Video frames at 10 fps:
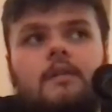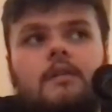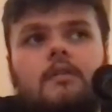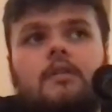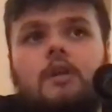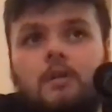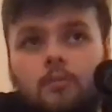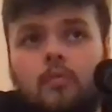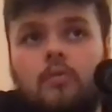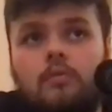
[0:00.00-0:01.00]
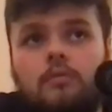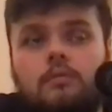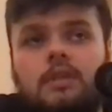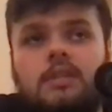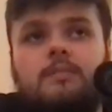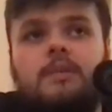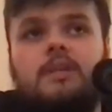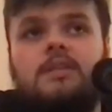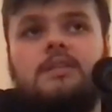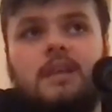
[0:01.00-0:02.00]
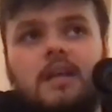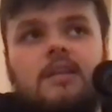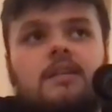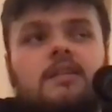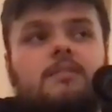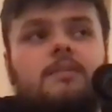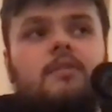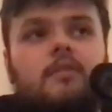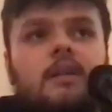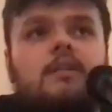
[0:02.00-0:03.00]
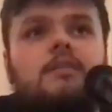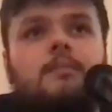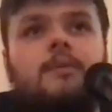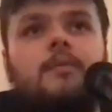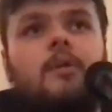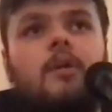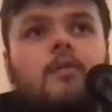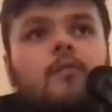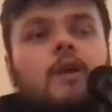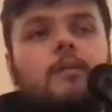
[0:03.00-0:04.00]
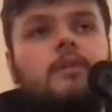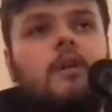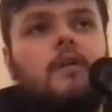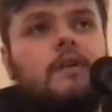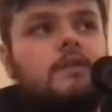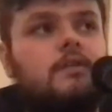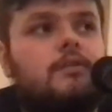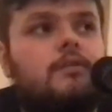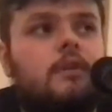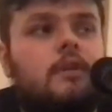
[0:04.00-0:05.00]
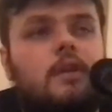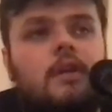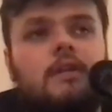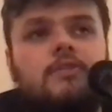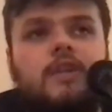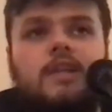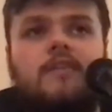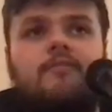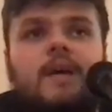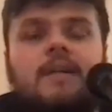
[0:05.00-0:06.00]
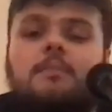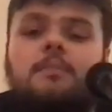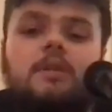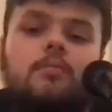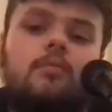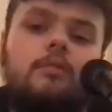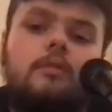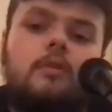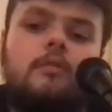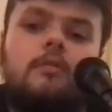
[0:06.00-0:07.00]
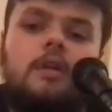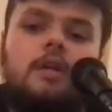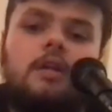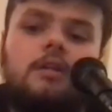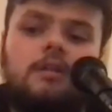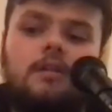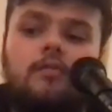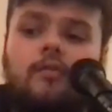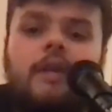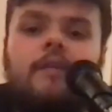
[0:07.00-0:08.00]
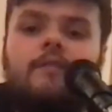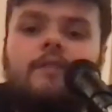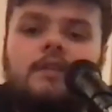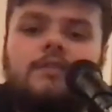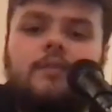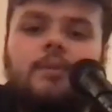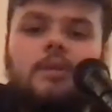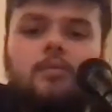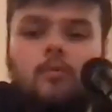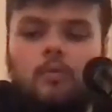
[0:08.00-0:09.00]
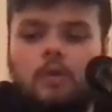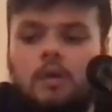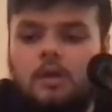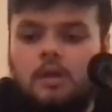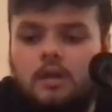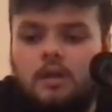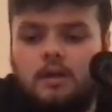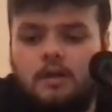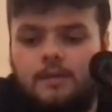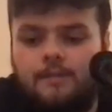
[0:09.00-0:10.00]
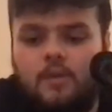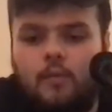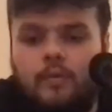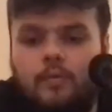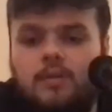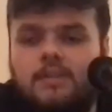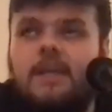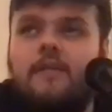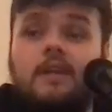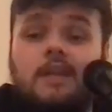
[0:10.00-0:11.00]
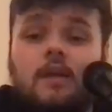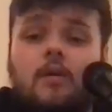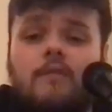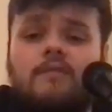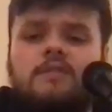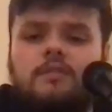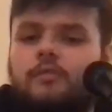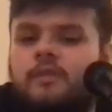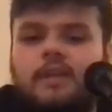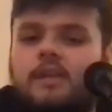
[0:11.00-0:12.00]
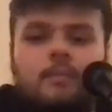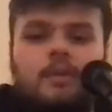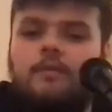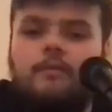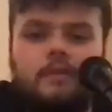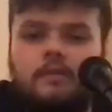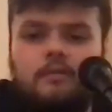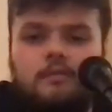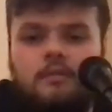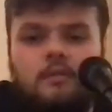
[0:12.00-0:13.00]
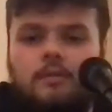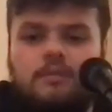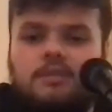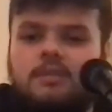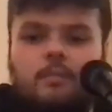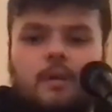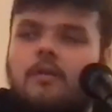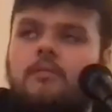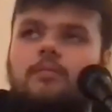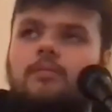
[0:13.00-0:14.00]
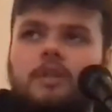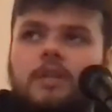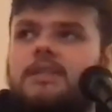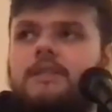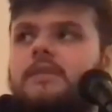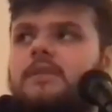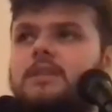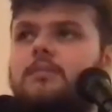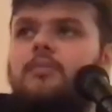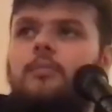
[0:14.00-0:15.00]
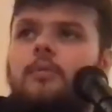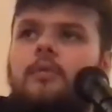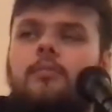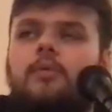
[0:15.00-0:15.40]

you learn more. And it's been exciting. It's been great, because a big part of what MDRN do is trying to give back to people, you know, and create things for people, that we weren't there, and allow others to create, period. You know, it's just about creativity and promoting